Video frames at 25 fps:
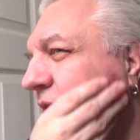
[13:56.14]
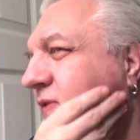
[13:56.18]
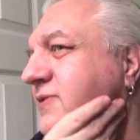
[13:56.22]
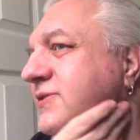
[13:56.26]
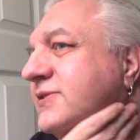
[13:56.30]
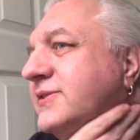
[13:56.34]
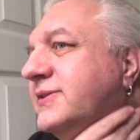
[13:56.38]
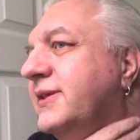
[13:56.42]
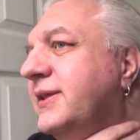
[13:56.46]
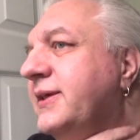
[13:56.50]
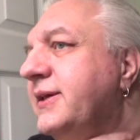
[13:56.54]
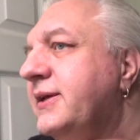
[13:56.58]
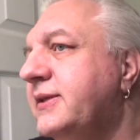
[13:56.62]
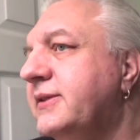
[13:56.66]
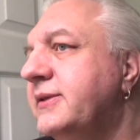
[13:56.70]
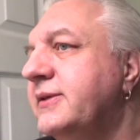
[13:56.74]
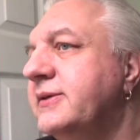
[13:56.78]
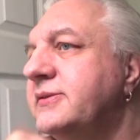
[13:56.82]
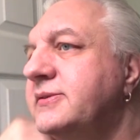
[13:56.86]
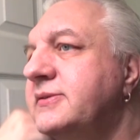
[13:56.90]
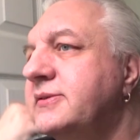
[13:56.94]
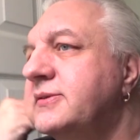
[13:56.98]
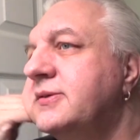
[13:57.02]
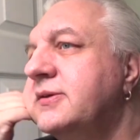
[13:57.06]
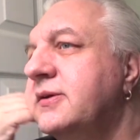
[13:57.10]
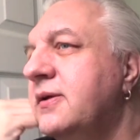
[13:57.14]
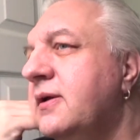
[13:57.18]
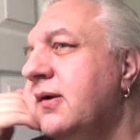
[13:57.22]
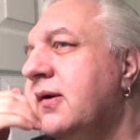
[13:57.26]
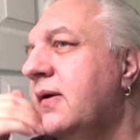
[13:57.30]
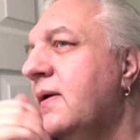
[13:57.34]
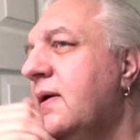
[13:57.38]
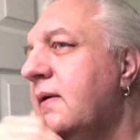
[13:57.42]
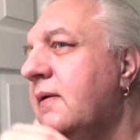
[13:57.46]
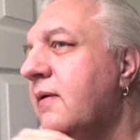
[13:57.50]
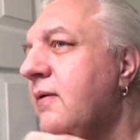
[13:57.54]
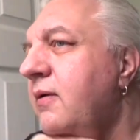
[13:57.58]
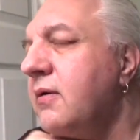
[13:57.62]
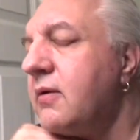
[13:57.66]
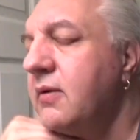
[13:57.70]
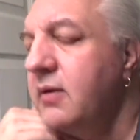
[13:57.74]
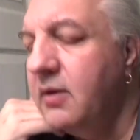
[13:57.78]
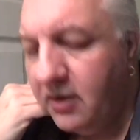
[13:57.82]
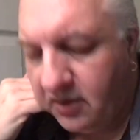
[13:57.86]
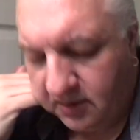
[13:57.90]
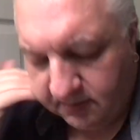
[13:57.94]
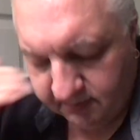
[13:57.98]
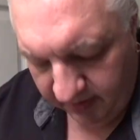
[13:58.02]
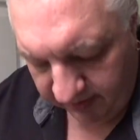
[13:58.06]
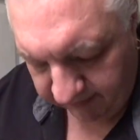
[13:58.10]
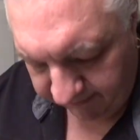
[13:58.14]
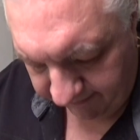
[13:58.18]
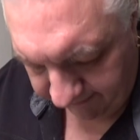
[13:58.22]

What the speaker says: the slickness on my